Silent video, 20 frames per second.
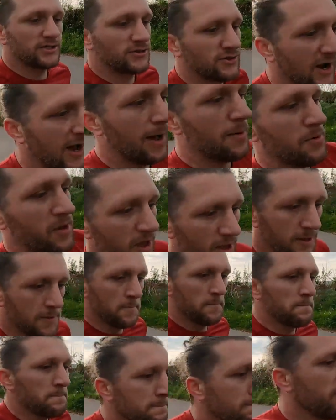strap
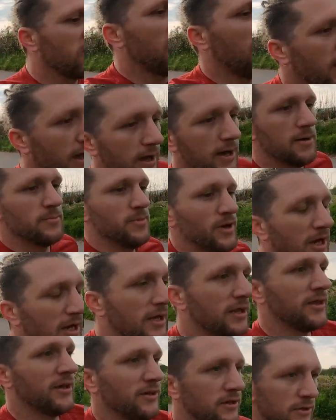
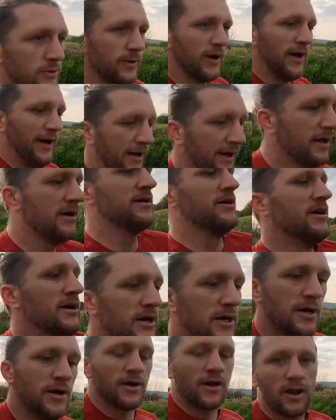that you wear
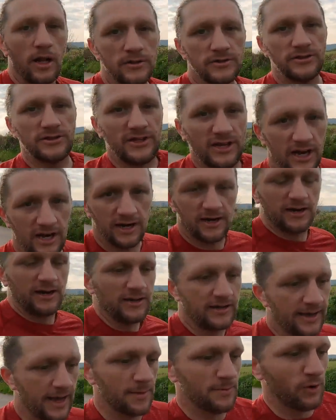closer to your
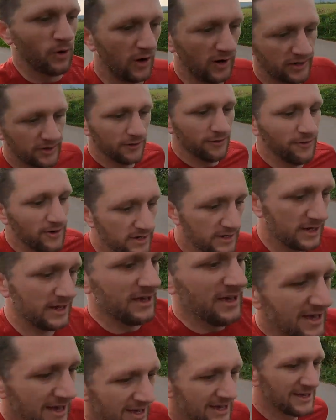heart and get a more accurate
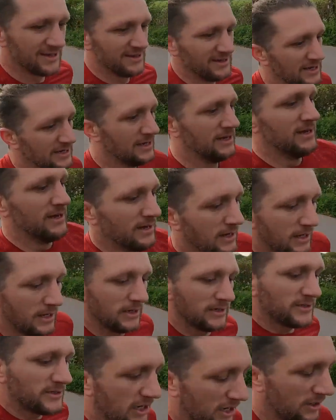reading.
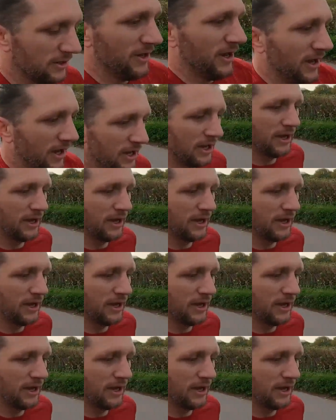So